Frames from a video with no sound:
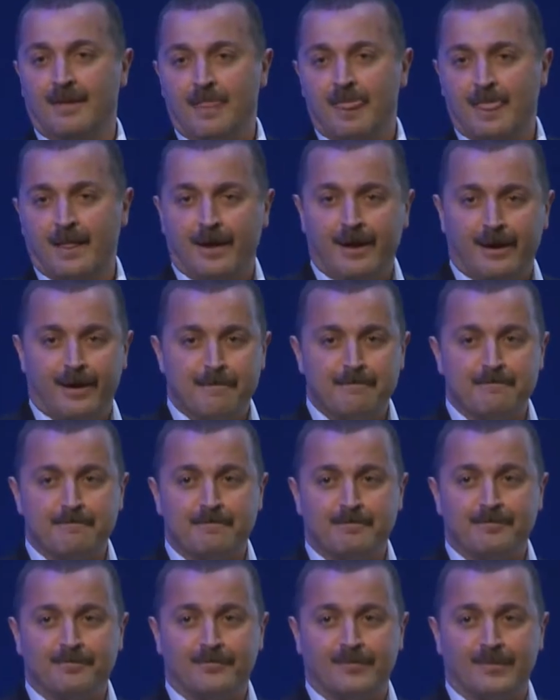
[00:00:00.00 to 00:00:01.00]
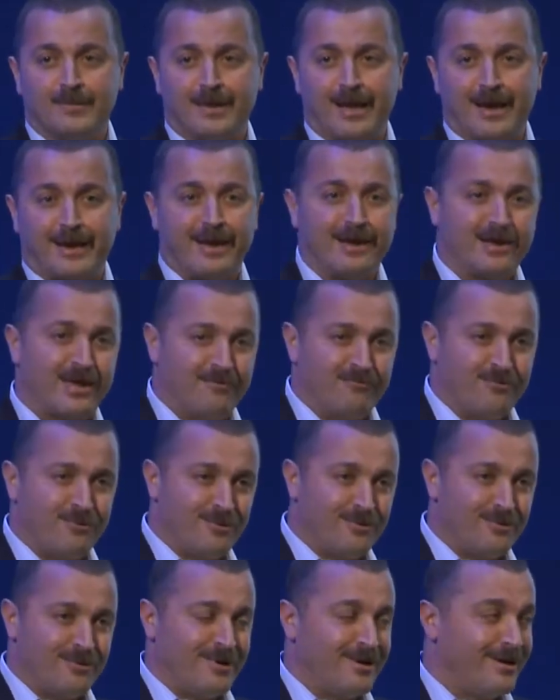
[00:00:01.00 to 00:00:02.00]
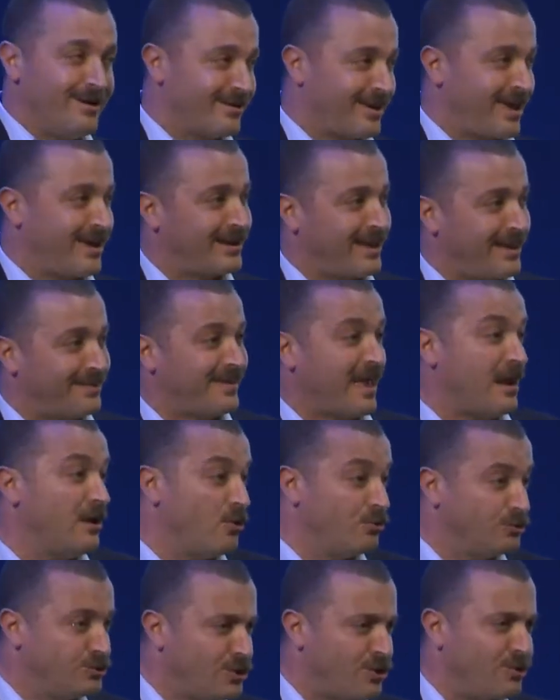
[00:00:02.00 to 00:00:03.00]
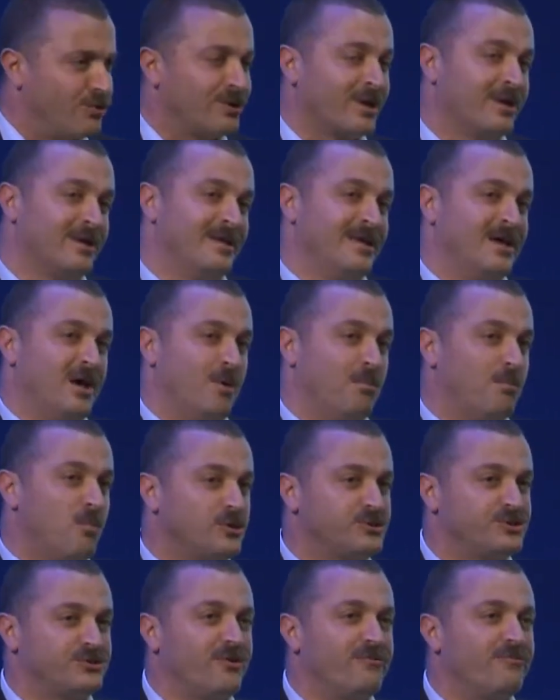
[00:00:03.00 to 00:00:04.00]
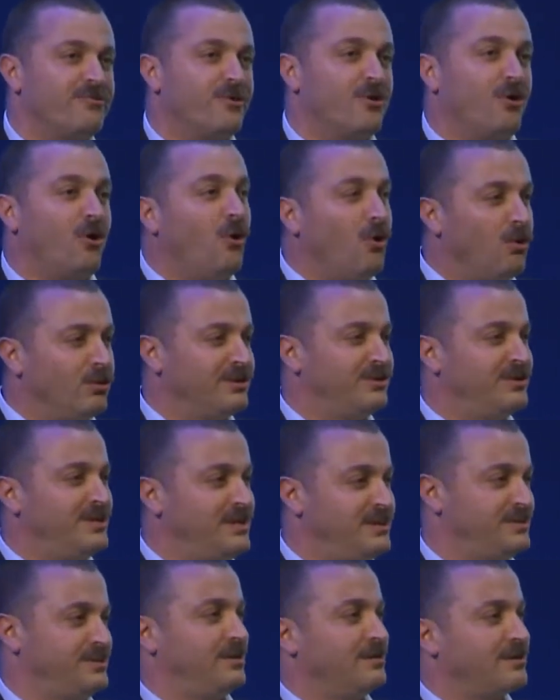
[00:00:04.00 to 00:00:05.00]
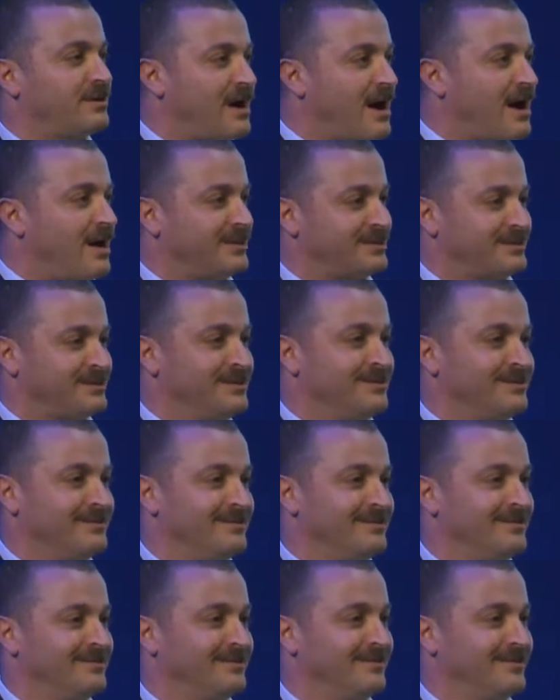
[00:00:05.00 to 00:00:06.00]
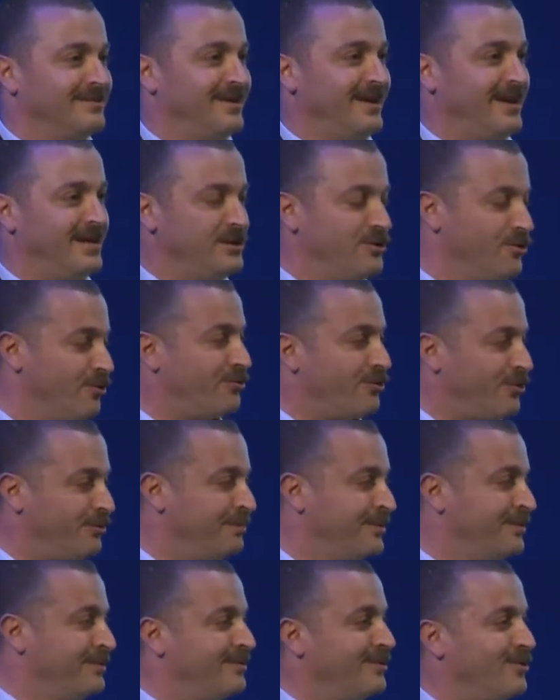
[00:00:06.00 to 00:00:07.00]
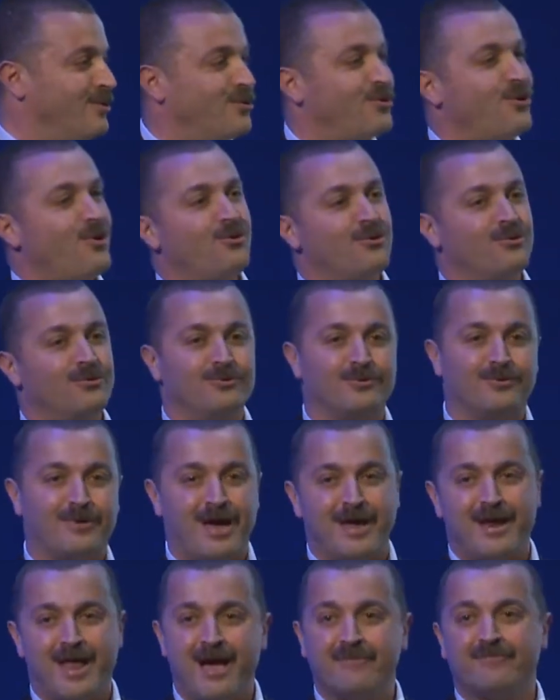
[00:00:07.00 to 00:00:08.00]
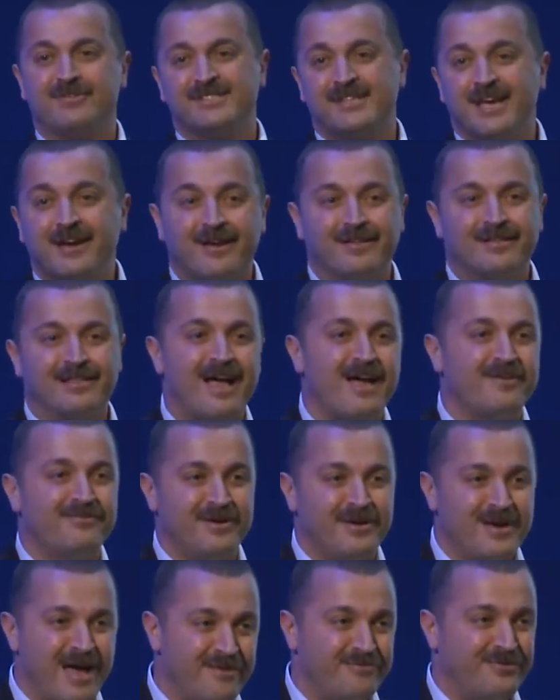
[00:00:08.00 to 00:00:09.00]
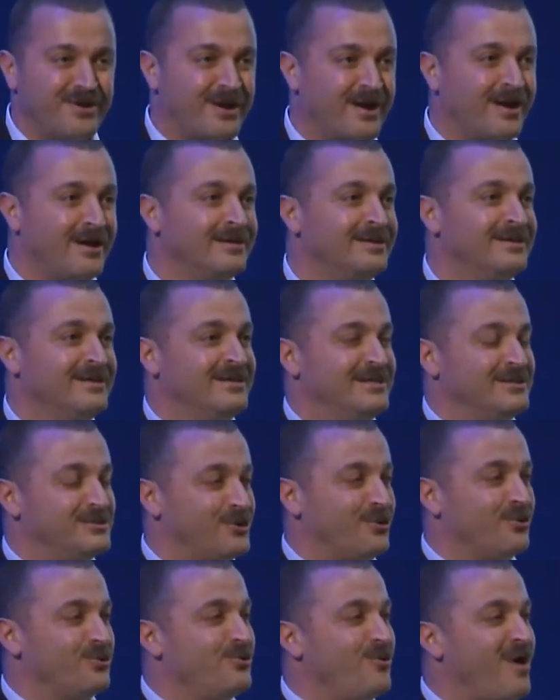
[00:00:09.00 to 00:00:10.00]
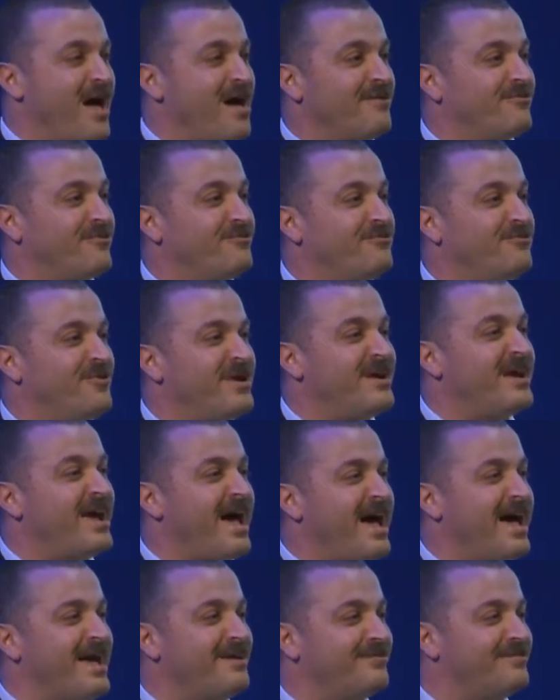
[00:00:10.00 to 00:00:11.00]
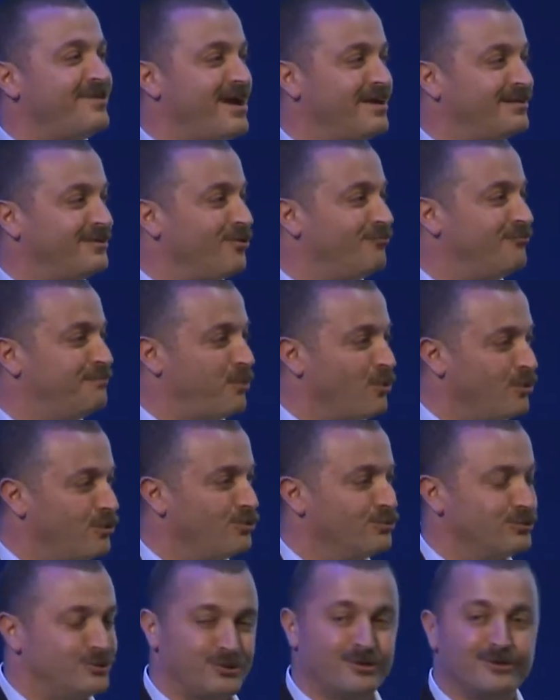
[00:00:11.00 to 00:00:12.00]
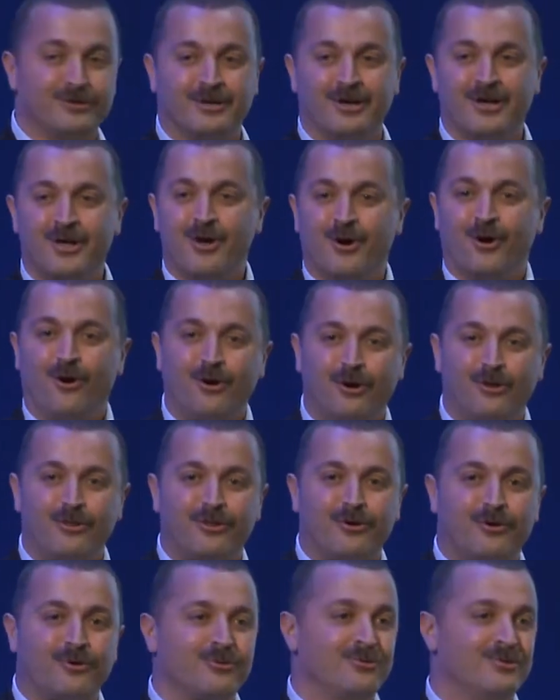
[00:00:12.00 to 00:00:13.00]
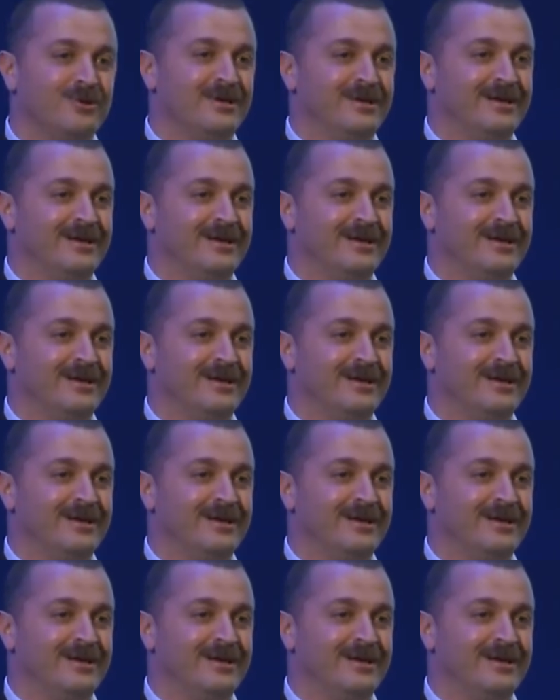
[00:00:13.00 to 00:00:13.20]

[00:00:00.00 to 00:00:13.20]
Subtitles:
I can give you, can tell you a joke. Most of the old diesel cars in Europe go and have a second life in Africa. So you have a very high rate of pollution, although